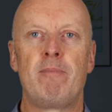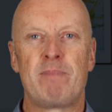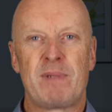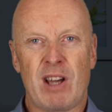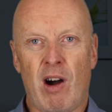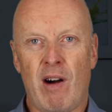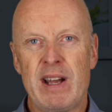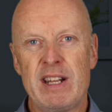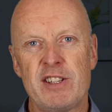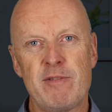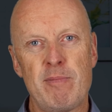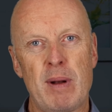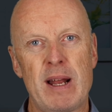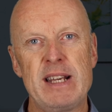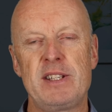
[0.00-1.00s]
Kinds of
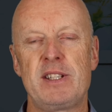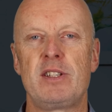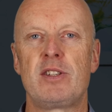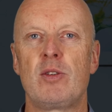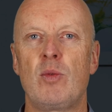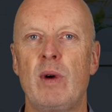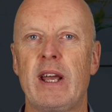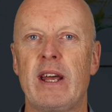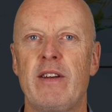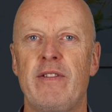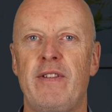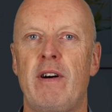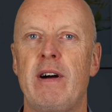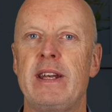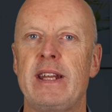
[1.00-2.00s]
places that we're going to
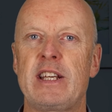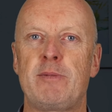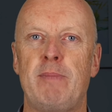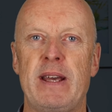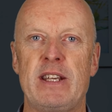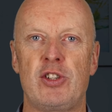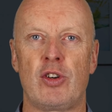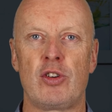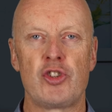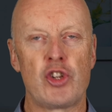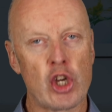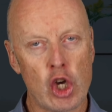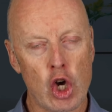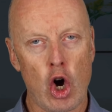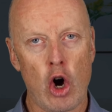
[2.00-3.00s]
find asbestos, the
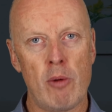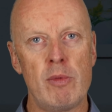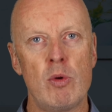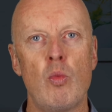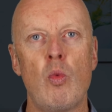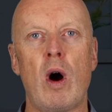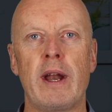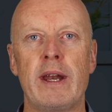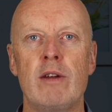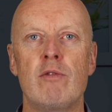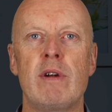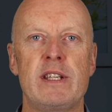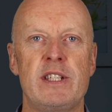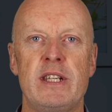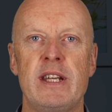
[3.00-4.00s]
common one in
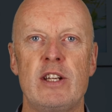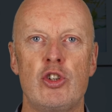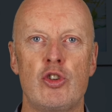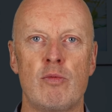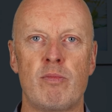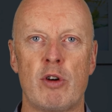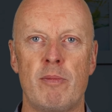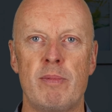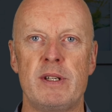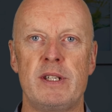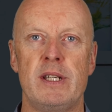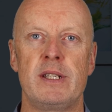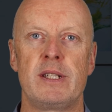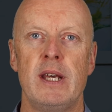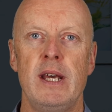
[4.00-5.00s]
residential
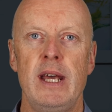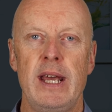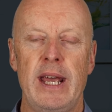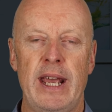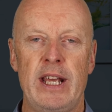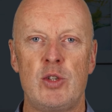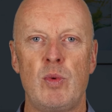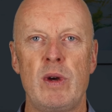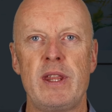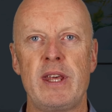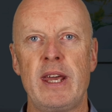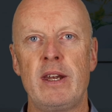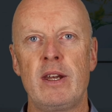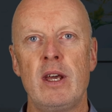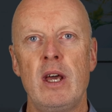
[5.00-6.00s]
properties is
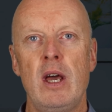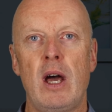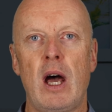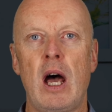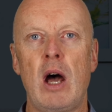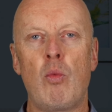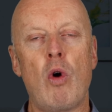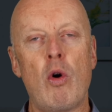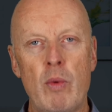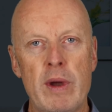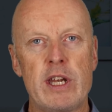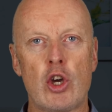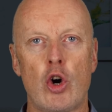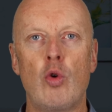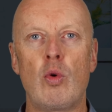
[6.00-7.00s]
within what
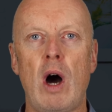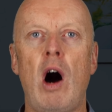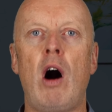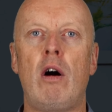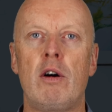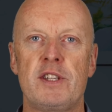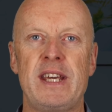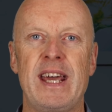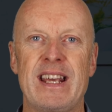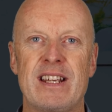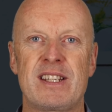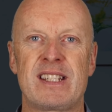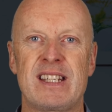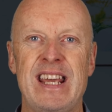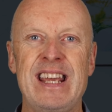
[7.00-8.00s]
we'd call Artex
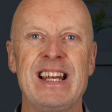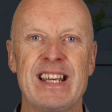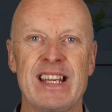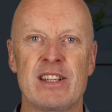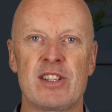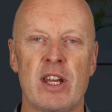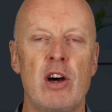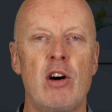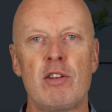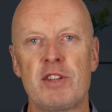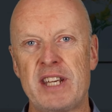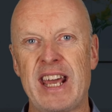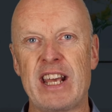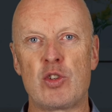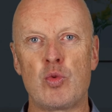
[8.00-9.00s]
ceilings and
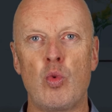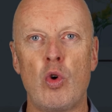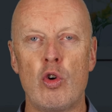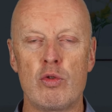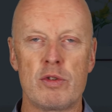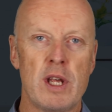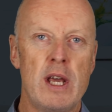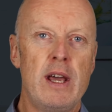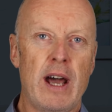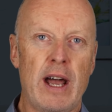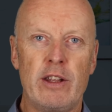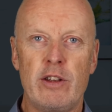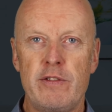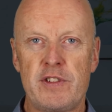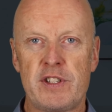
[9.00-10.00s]
Artex walls,
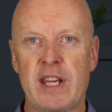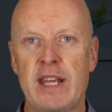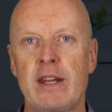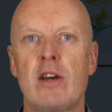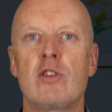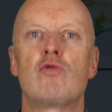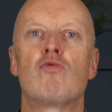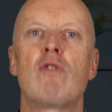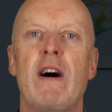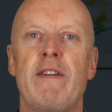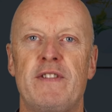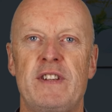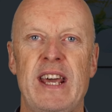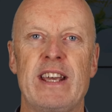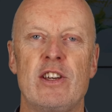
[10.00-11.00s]
and you've seen those rough
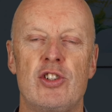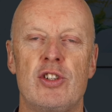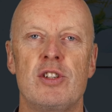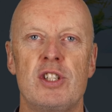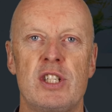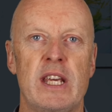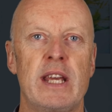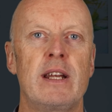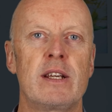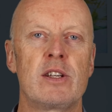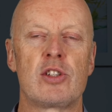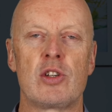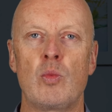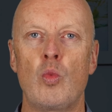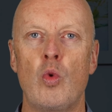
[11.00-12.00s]
textured
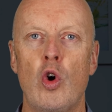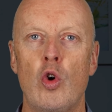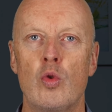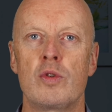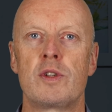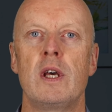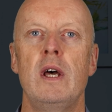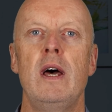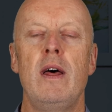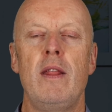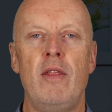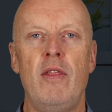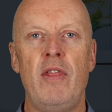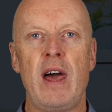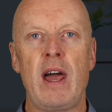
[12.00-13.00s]
ceilings and walls.
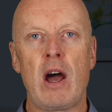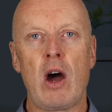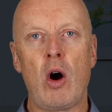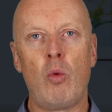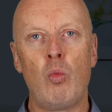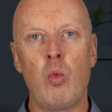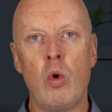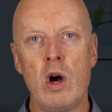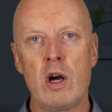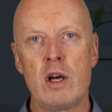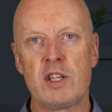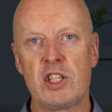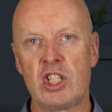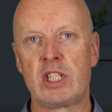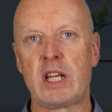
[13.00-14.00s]
There were
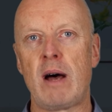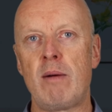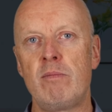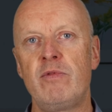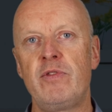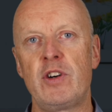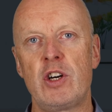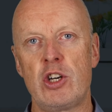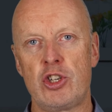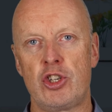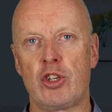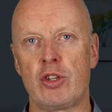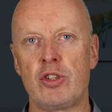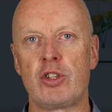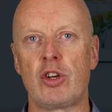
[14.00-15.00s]
some
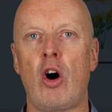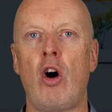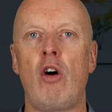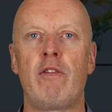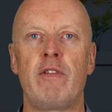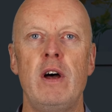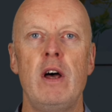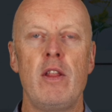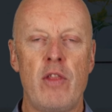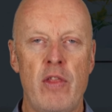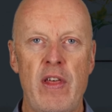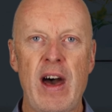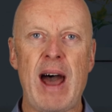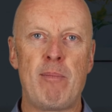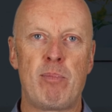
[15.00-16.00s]
versions of
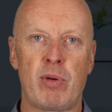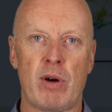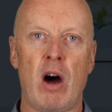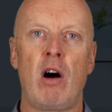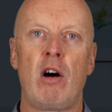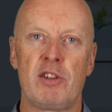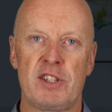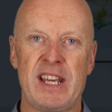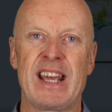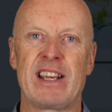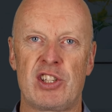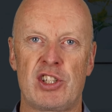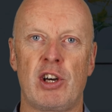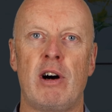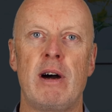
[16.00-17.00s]
that
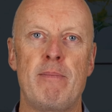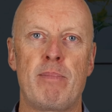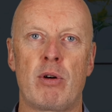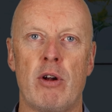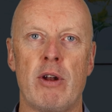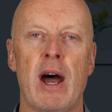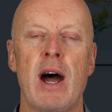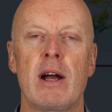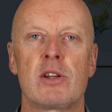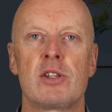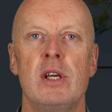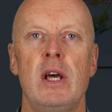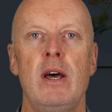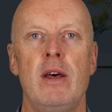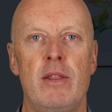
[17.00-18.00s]
Artex type product
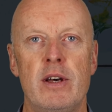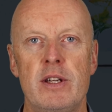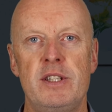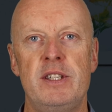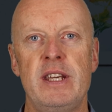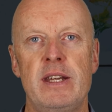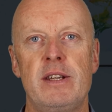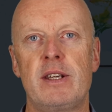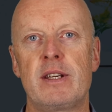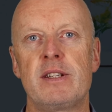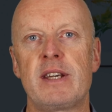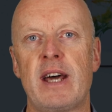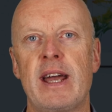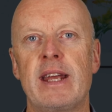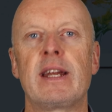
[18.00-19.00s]
that did
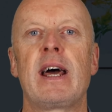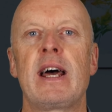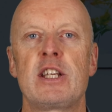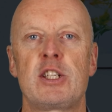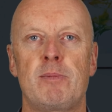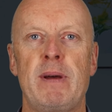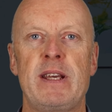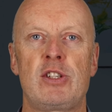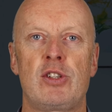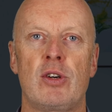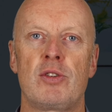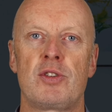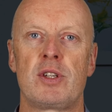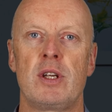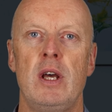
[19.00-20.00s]
contain
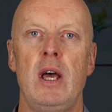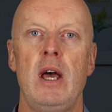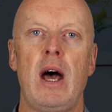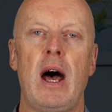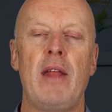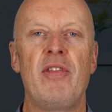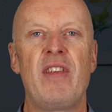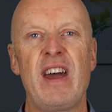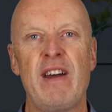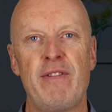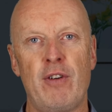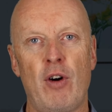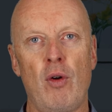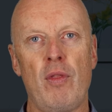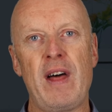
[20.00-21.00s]
asbestos, and
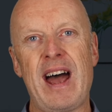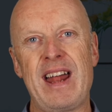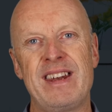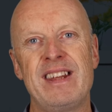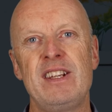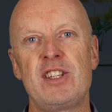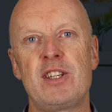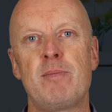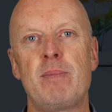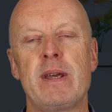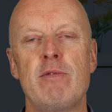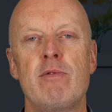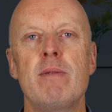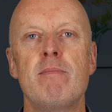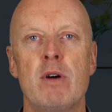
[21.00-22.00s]
therefore that needs to be
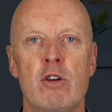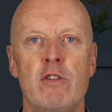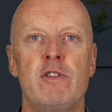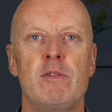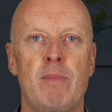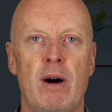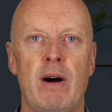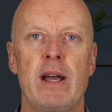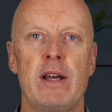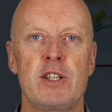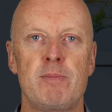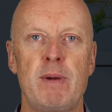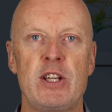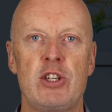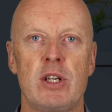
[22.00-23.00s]
removed by a
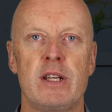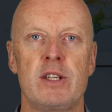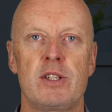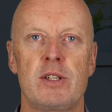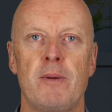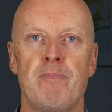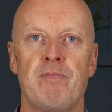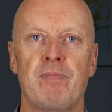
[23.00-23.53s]
specialist.